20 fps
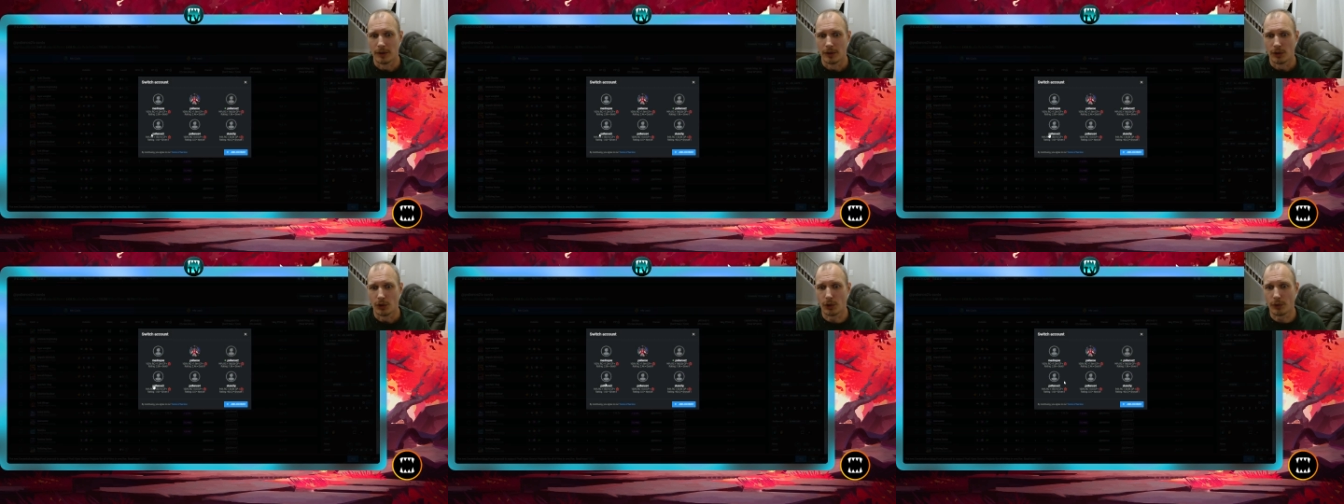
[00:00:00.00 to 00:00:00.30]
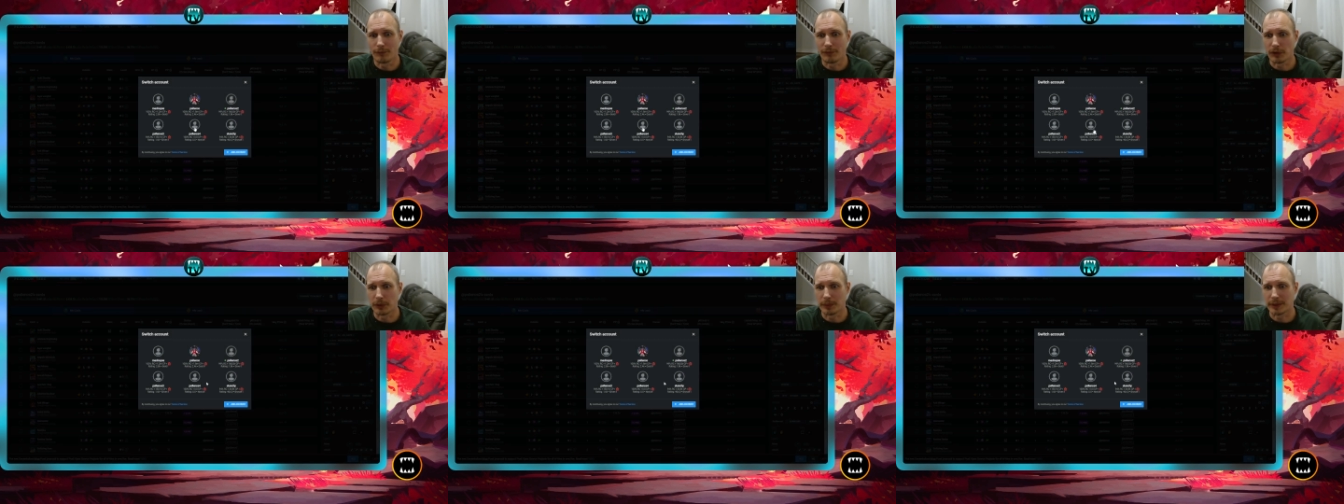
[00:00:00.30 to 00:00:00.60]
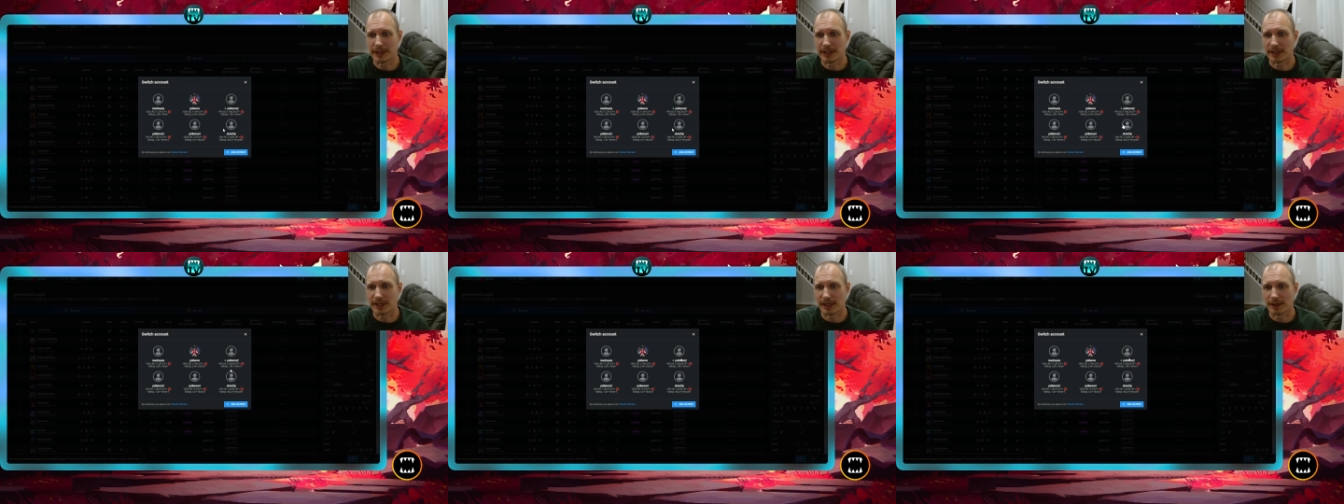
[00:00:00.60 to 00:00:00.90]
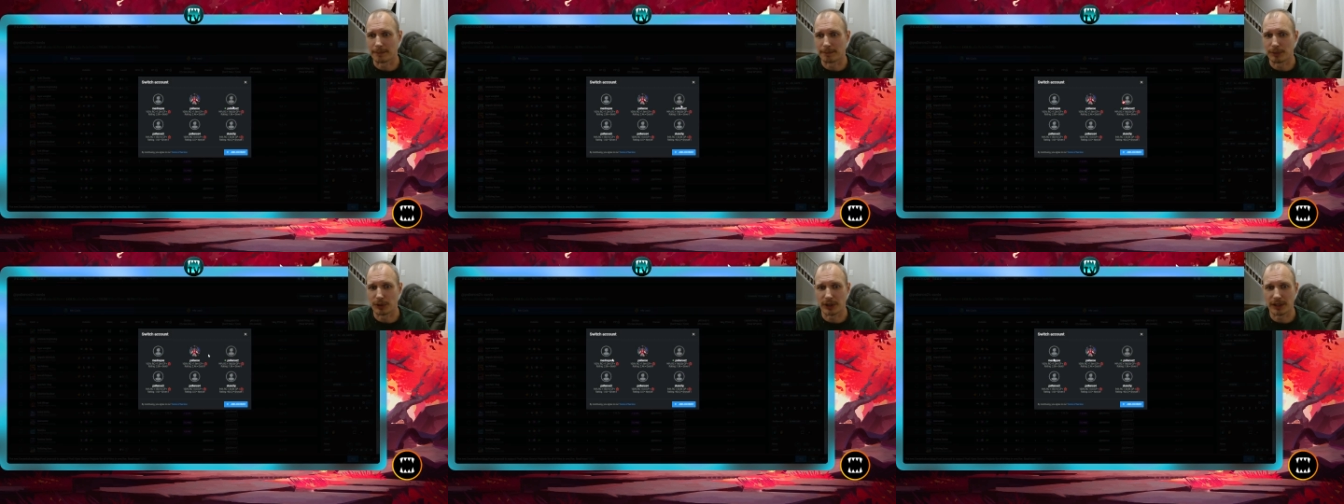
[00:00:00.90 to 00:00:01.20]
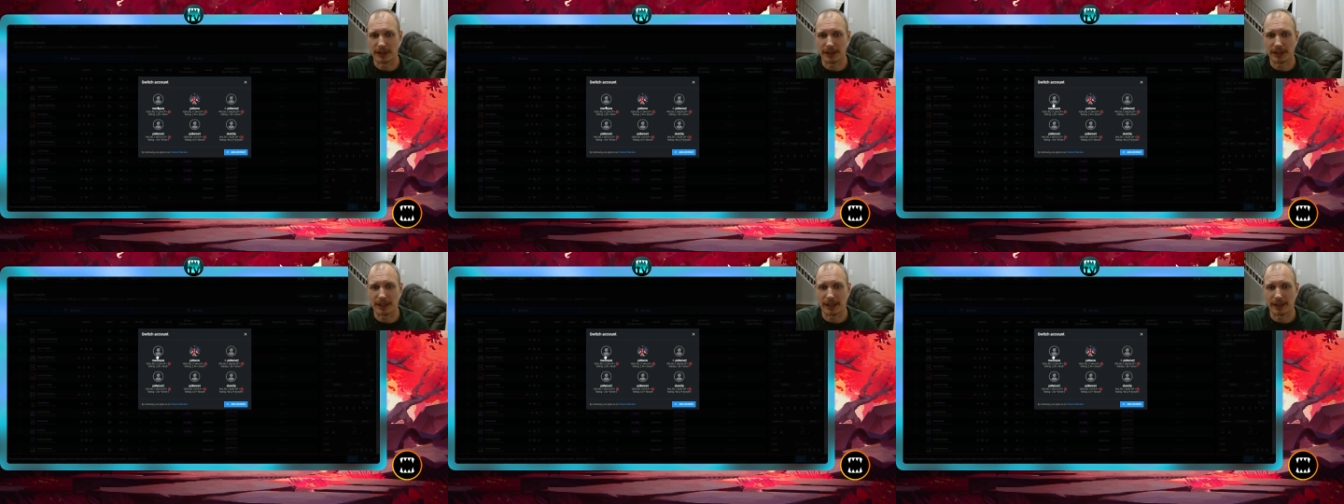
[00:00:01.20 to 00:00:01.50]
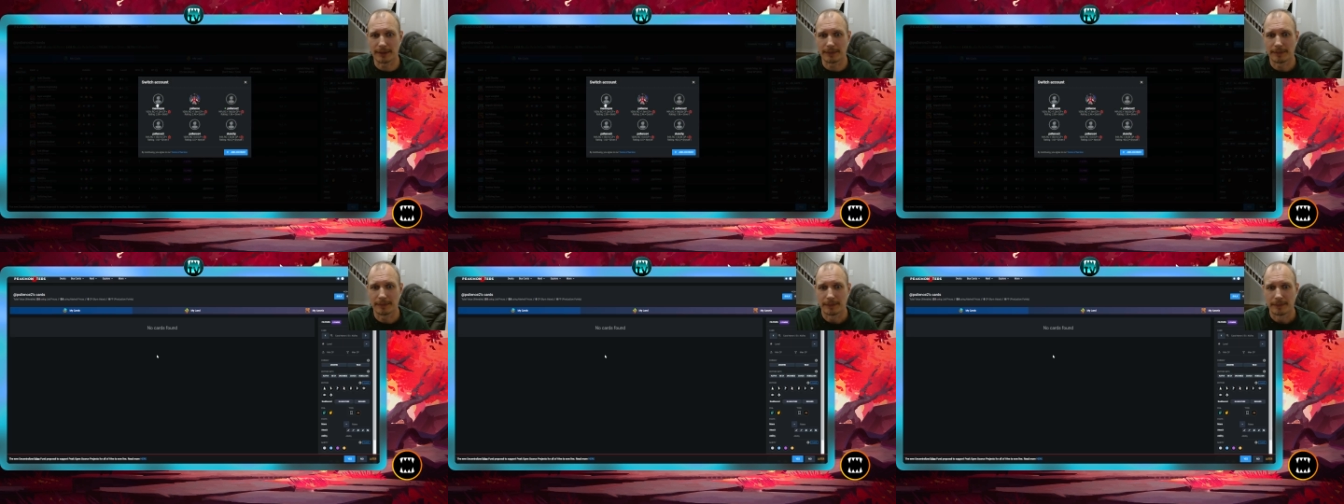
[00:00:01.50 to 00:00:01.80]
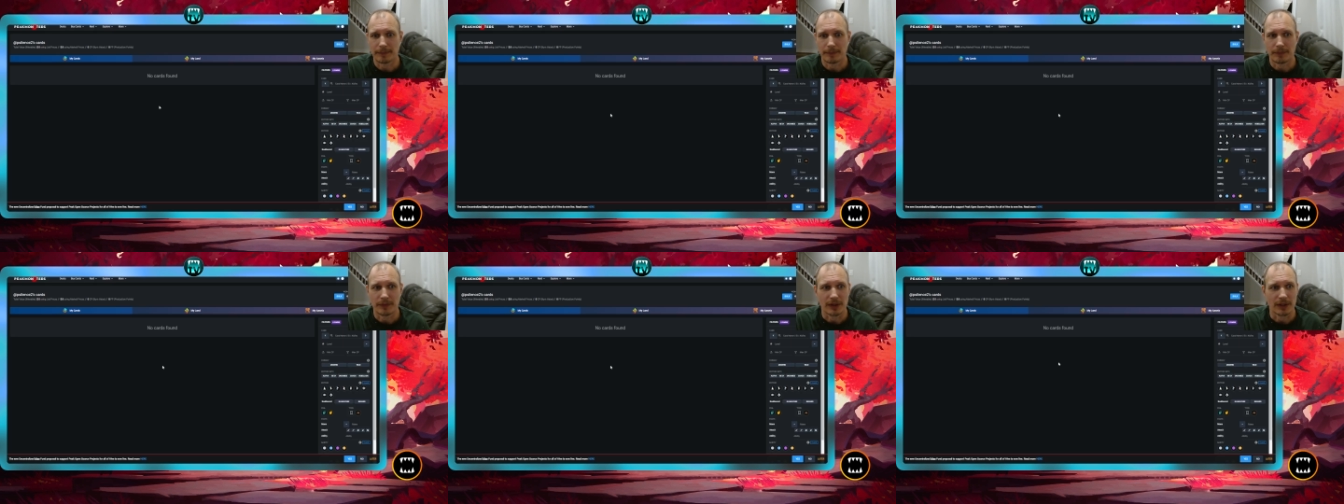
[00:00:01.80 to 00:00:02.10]
hopefully we can get him playing again.
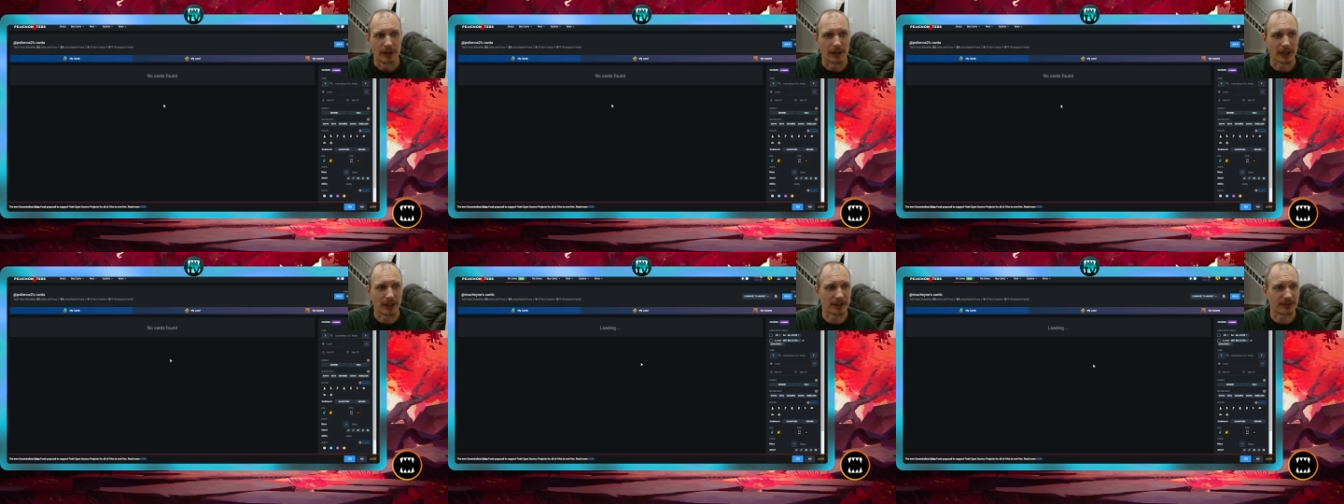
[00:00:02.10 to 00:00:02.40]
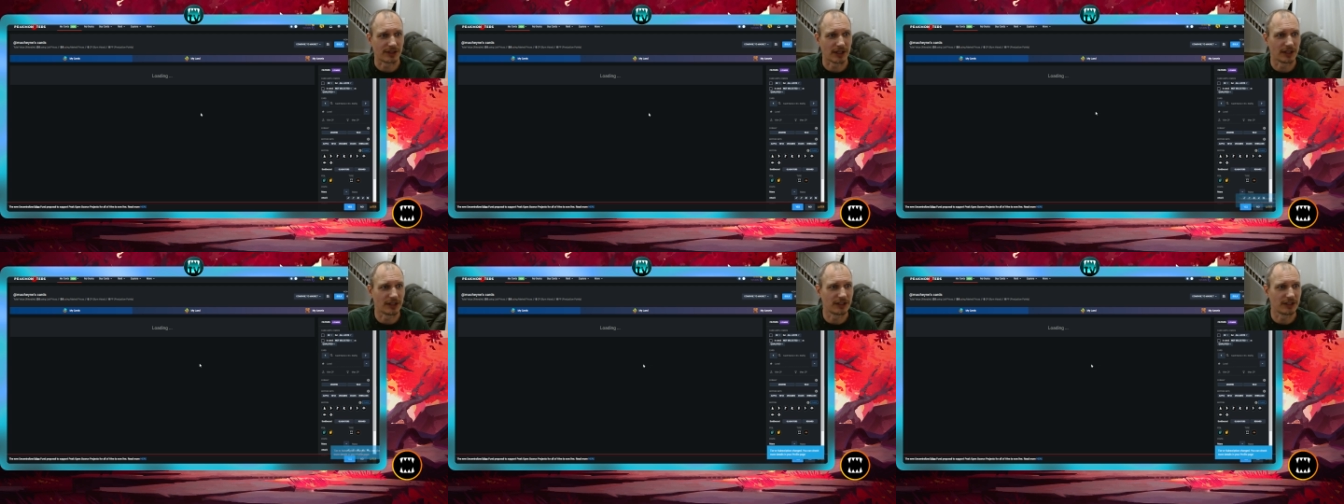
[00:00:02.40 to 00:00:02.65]
Like I said,